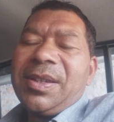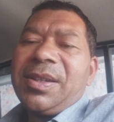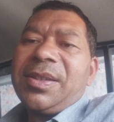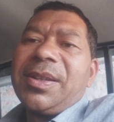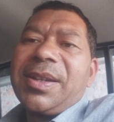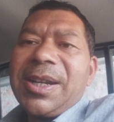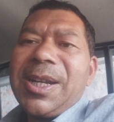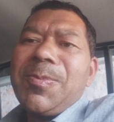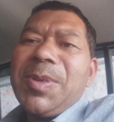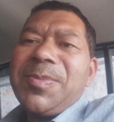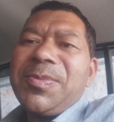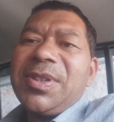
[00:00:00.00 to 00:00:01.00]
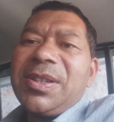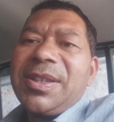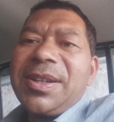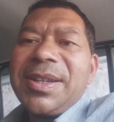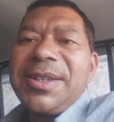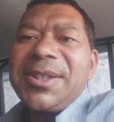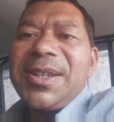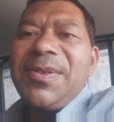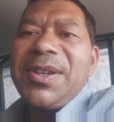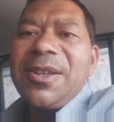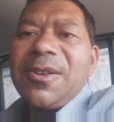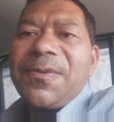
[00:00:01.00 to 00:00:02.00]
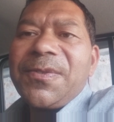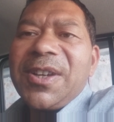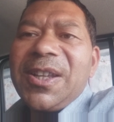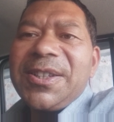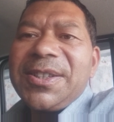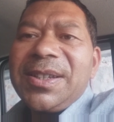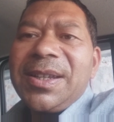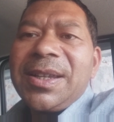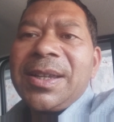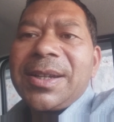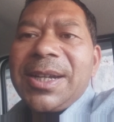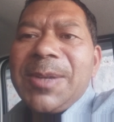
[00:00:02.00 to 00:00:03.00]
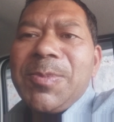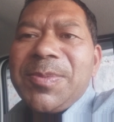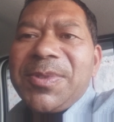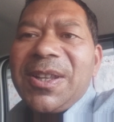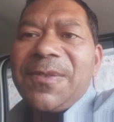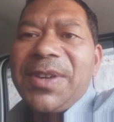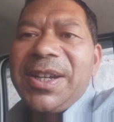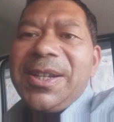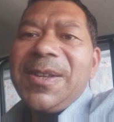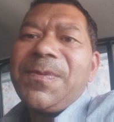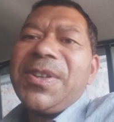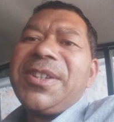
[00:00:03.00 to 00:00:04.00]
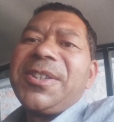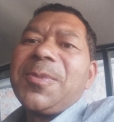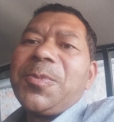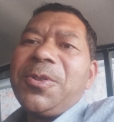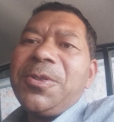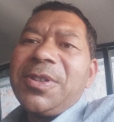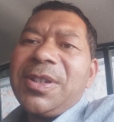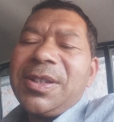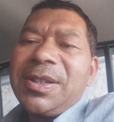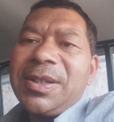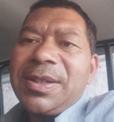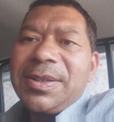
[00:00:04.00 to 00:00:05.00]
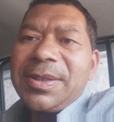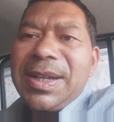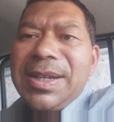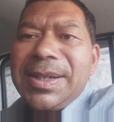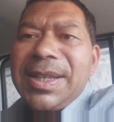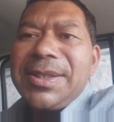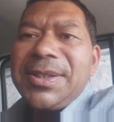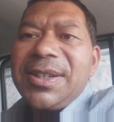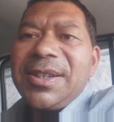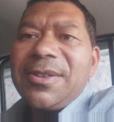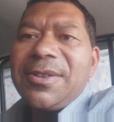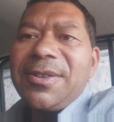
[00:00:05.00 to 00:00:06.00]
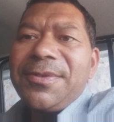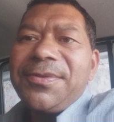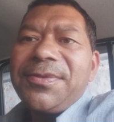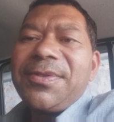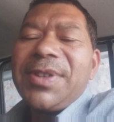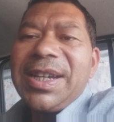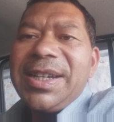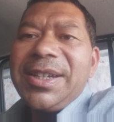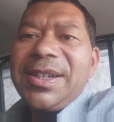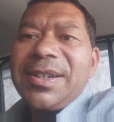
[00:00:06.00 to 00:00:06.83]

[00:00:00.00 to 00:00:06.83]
The resistivity of cadmium sulfide depends upon the intensity of light